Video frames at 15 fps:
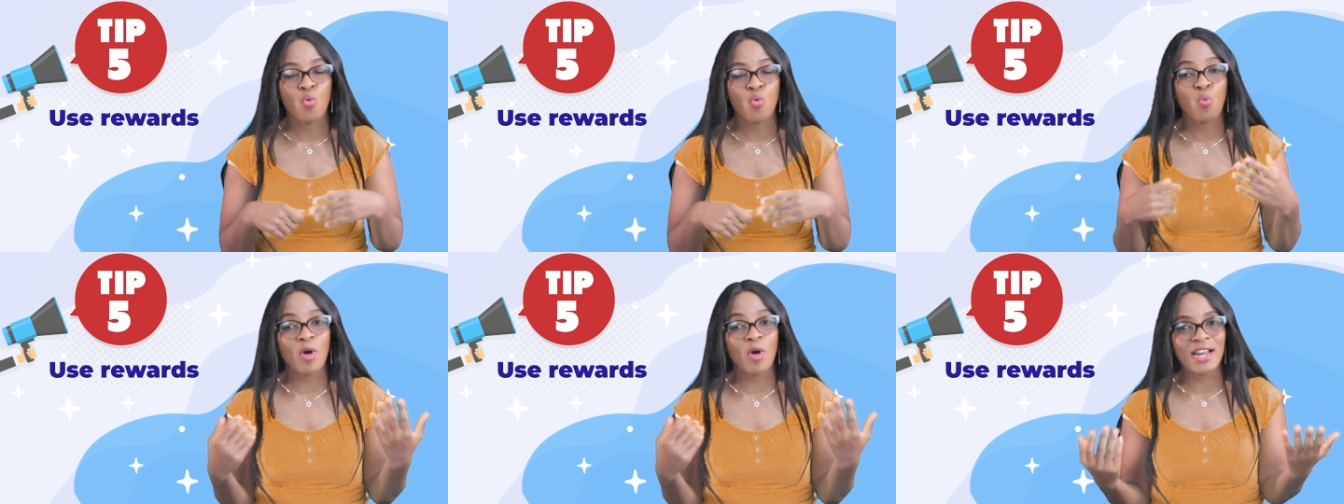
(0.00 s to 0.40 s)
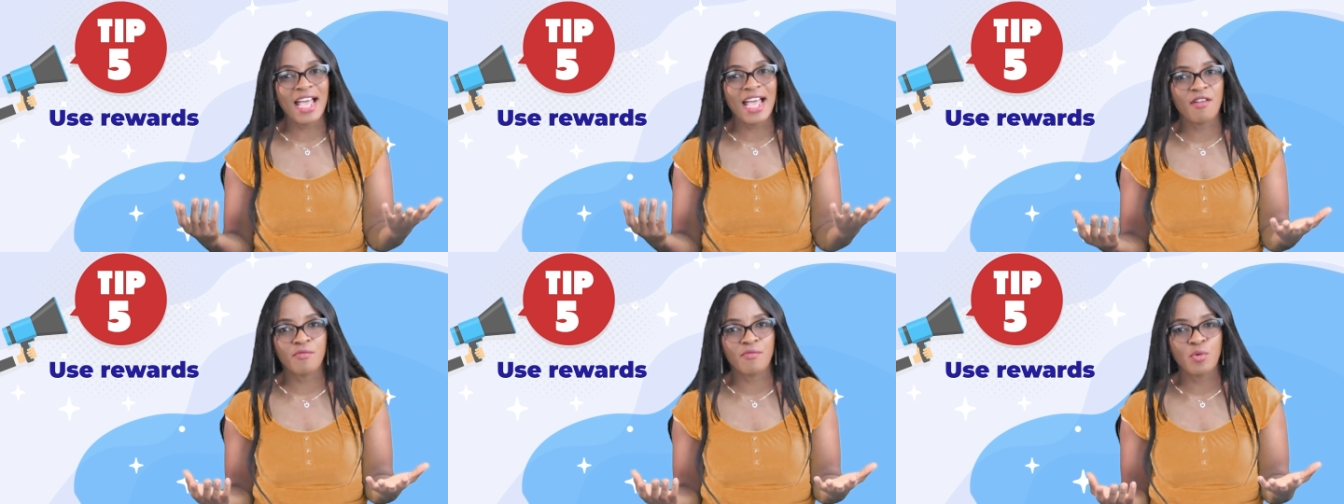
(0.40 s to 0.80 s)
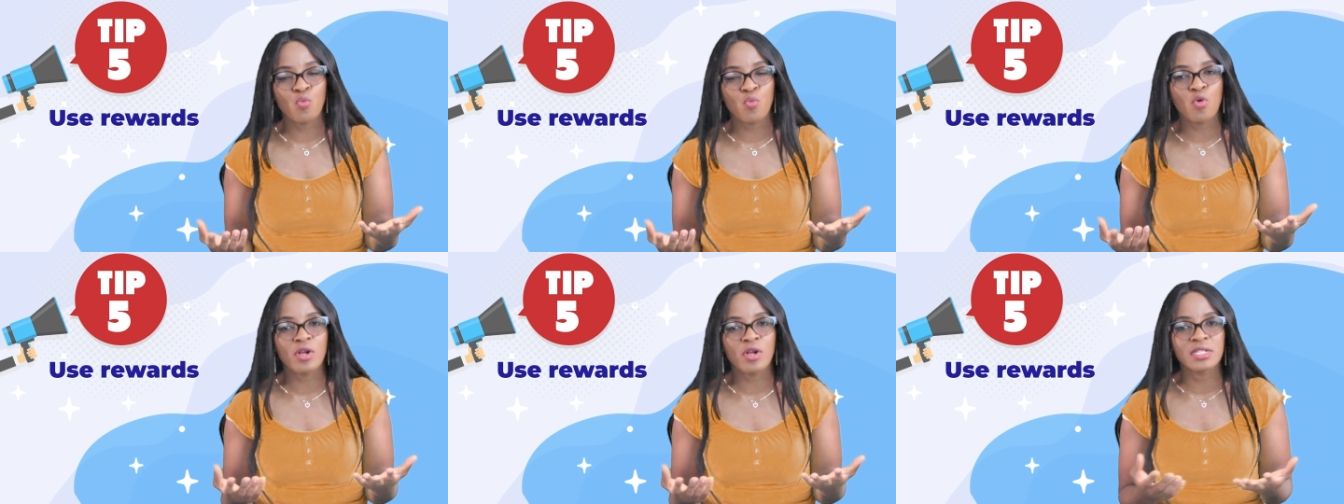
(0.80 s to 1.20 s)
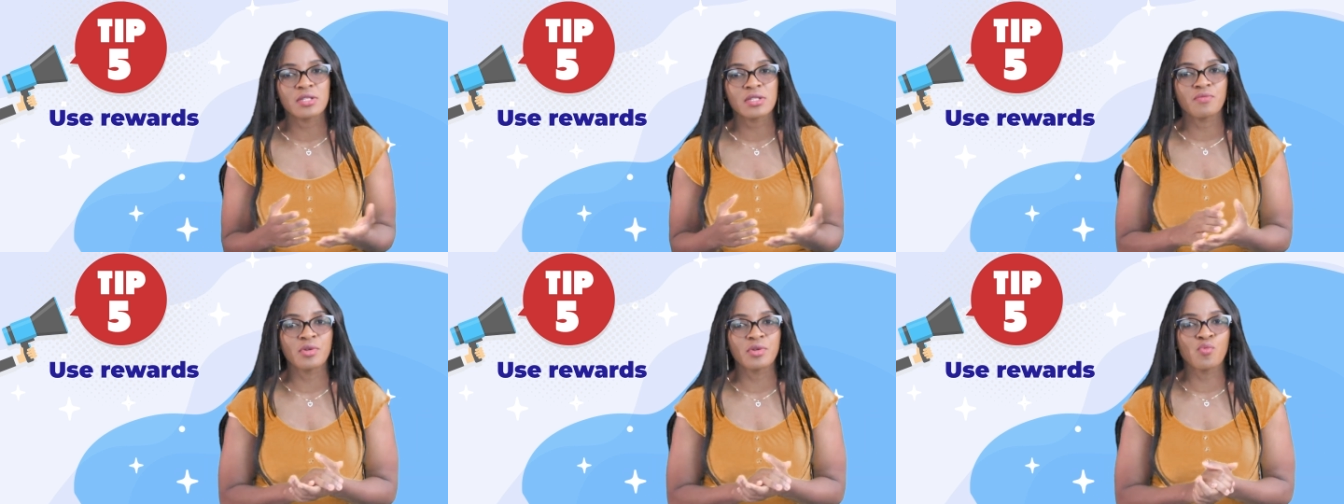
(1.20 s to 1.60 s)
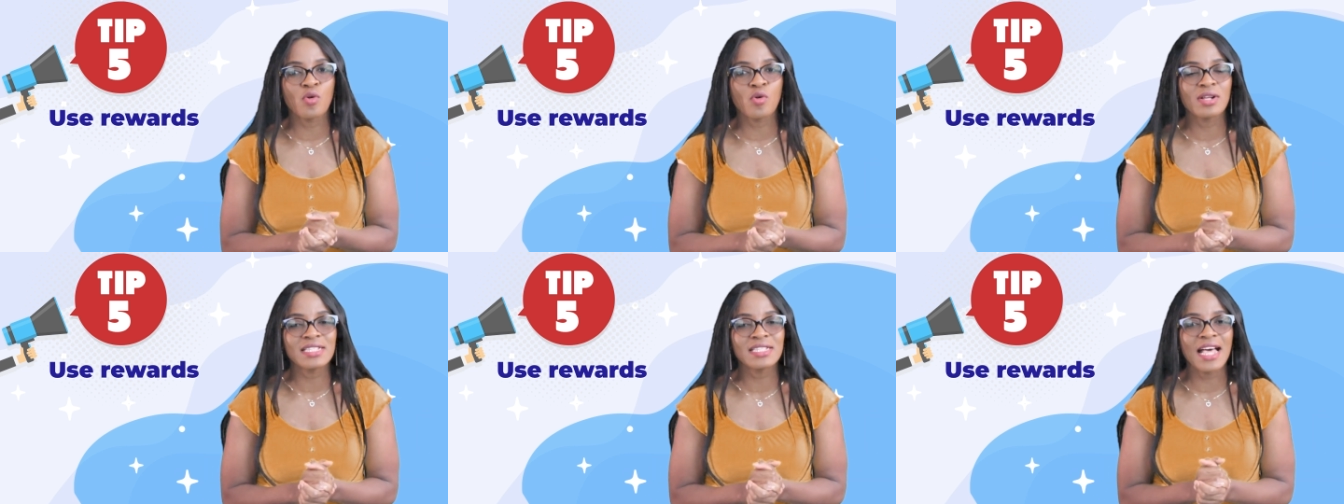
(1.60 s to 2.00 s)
What are rewards? Rewards